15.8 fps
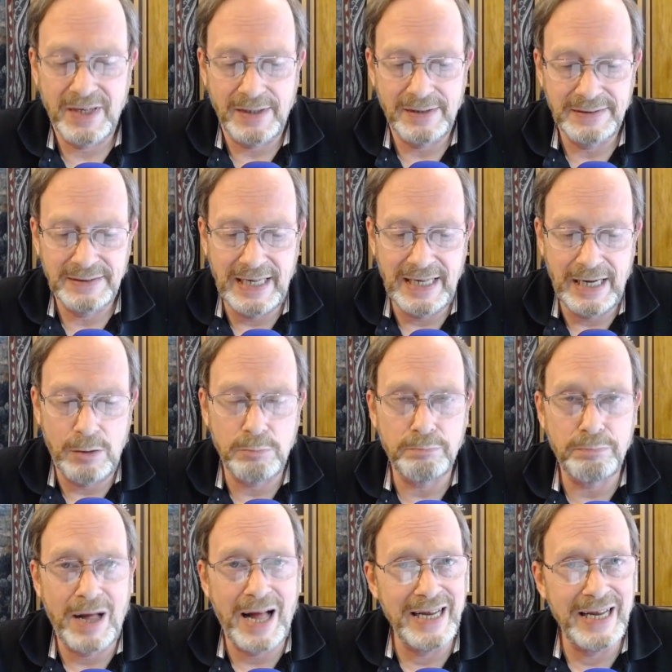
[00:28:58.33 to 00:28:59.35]
Now,
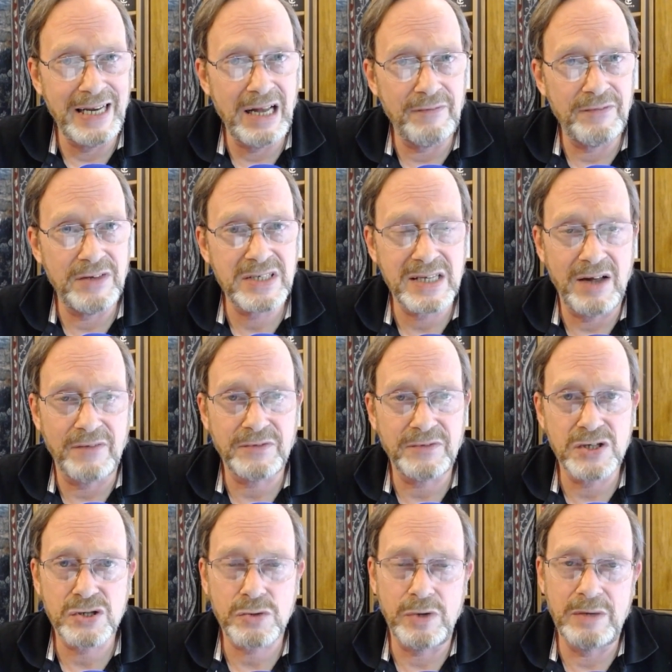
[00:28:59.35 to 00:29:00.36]
by and of itself, the
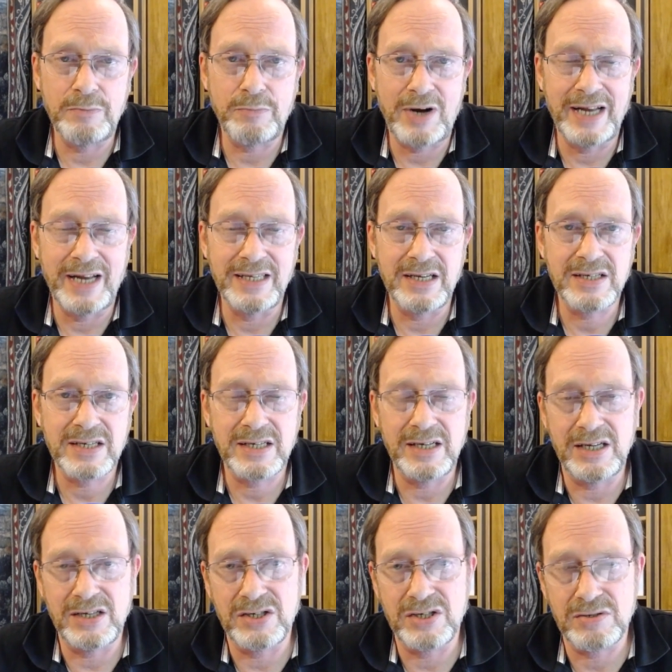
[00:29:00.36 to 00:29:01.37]
screen brightness
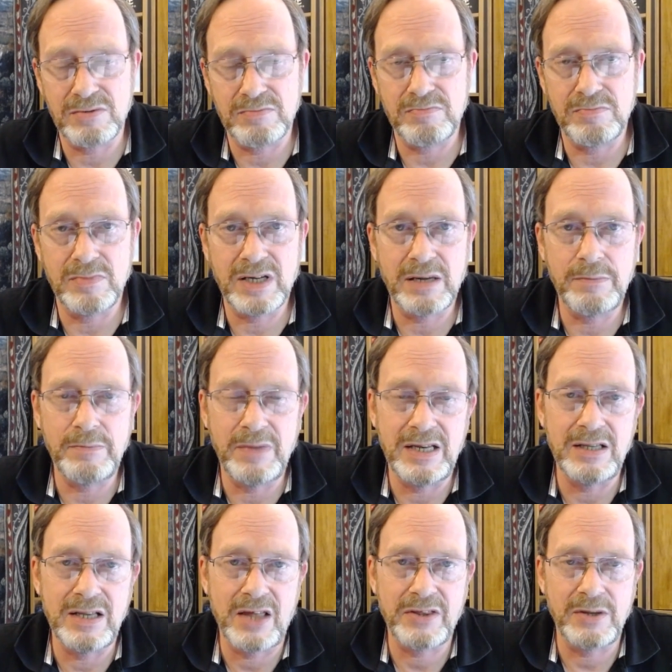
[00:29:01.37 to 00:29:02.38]
is can be
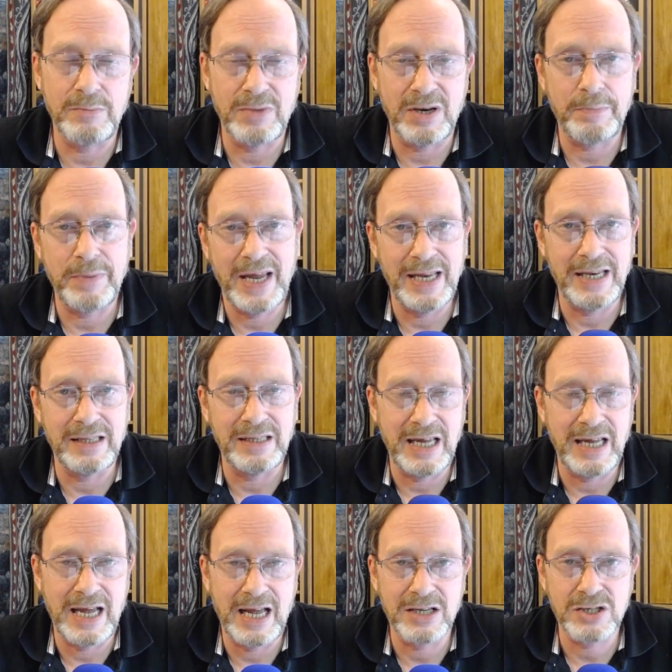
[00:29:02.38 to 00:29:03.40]
nothing but a pain in
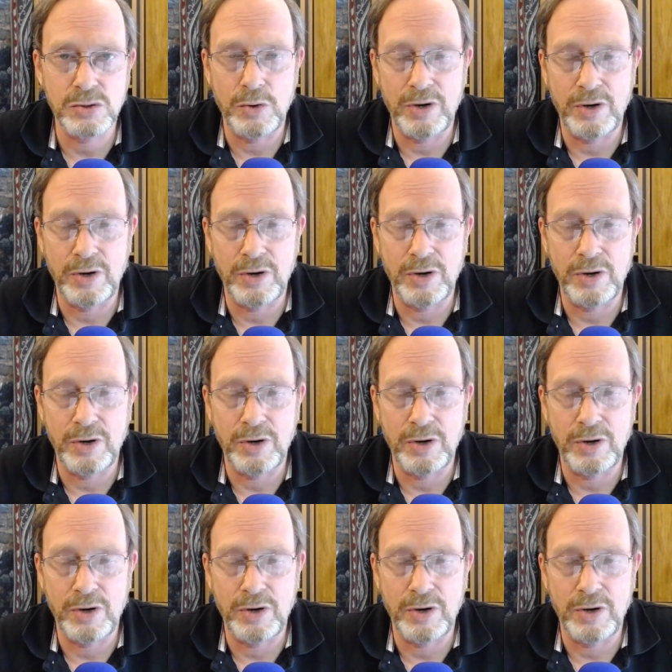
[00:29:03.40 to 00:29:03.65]
the ass, or it